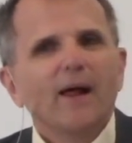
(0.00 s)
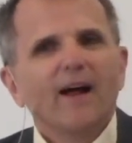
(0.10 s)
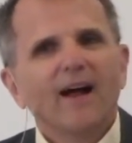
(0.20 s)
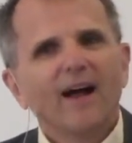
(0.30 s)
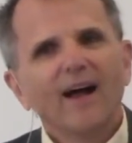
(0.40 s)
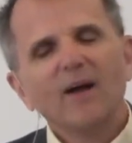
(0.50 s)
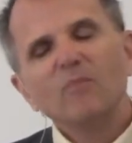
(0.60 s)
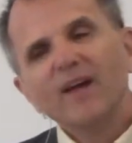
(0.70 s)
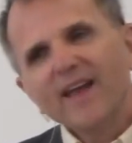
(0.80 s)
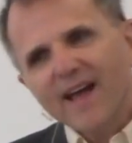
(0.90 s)

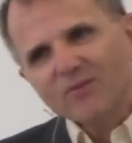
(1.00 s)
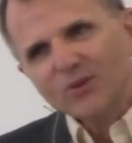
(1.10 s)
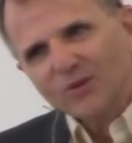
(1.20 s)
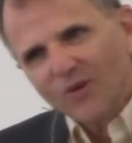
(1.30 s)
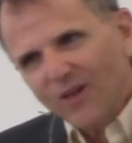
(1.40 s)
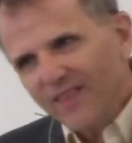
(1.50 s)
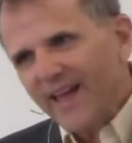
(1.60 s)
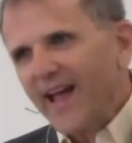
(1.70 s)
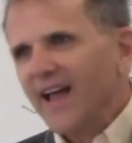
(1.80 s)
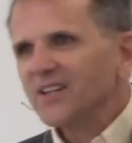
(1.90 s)
But after all
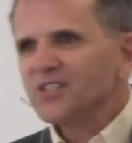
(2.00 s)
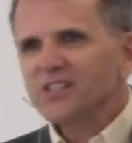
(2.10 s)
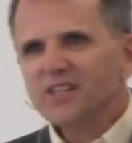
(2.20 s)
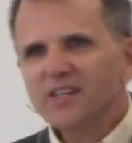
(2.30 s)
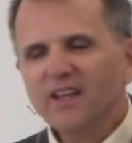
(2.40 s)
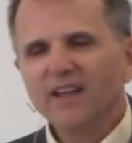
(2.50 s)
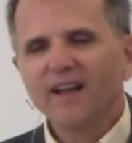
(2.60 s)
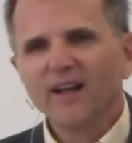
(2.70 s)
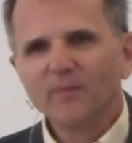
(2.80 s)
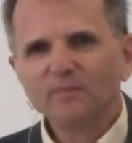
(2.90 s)
that, she
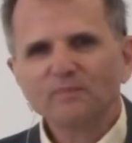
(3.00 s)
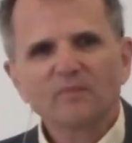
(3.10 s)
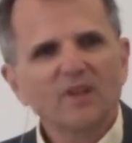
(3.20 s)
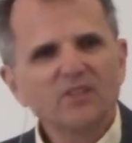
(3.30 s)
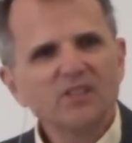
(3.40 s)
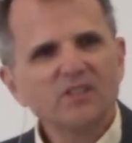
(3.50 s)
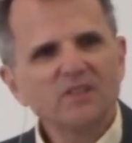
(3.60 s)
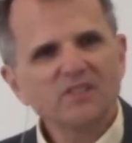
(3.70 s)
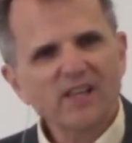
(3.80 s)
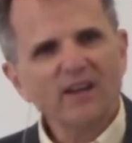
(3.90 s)

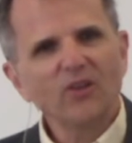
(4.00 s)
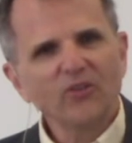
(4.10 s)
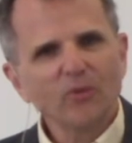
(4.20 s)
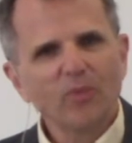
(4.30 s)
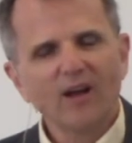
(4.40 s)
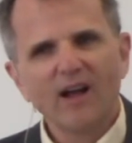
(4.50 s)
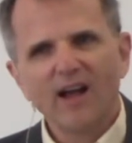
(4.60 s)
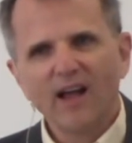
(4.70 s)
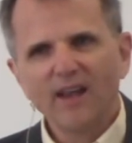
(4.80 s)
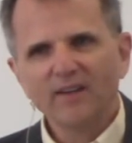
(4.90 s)
settles
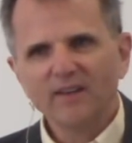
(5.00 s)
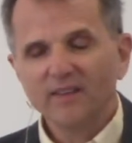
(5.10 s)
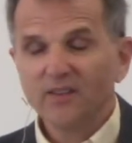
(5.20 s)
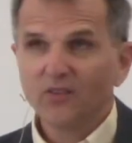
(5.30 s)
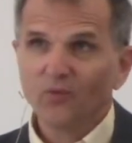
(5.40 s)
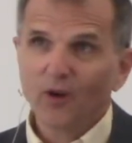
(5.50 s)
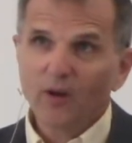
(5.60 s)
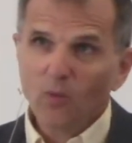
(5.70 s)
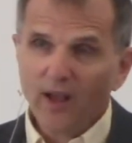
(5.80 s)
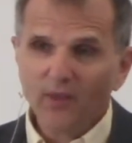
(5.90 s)
upon this
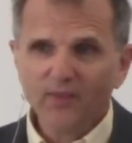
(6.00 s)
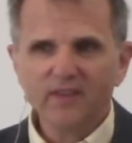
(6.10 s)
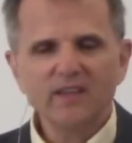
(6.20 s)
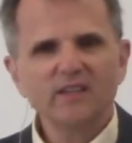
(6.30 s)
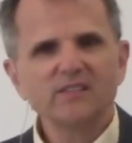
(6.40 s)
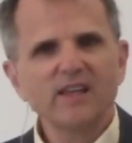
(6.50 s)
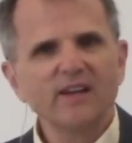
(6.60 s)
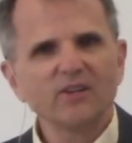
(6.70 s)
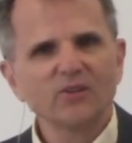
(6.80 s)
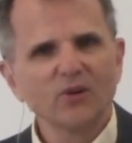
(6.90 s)
very wealthy
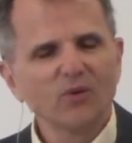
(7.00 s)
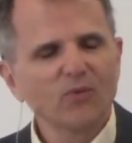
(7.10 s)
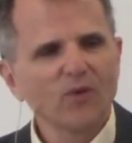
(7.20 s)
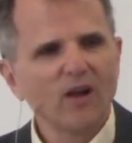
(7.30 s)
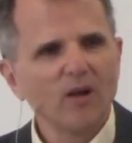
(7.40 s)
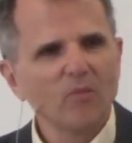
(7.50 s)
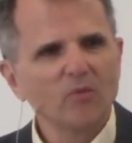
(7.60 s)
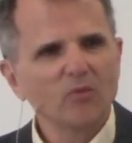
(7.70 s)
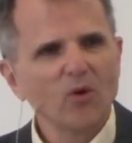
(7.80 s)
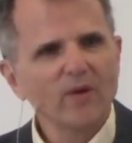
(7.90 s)
senator
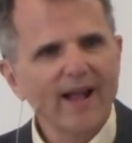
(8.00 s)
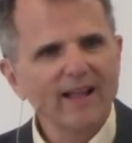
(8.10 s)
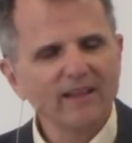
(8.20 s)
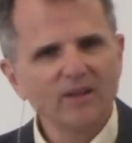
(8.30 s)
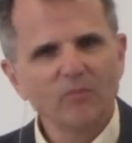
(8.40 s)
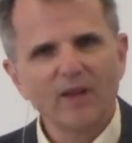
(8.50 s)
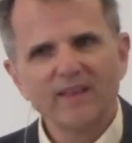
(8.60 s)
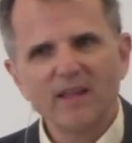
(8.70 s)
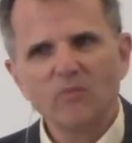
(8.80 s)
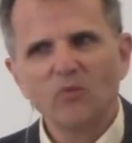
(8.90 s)
from Rhode Island by
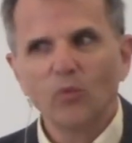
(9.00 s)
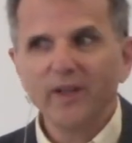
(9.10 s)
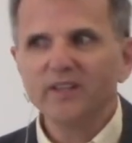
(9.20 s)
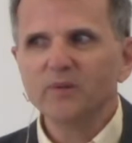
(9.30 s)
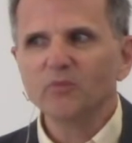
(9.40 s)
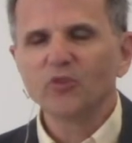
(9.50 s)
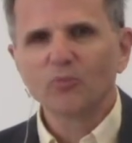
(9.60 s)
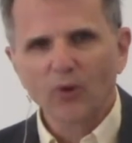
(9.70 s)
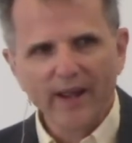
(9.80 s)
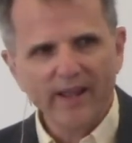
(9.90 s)
the name of William
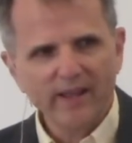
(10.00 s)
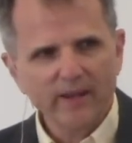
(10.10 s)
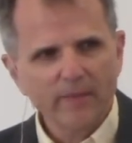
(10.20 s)
Sprague.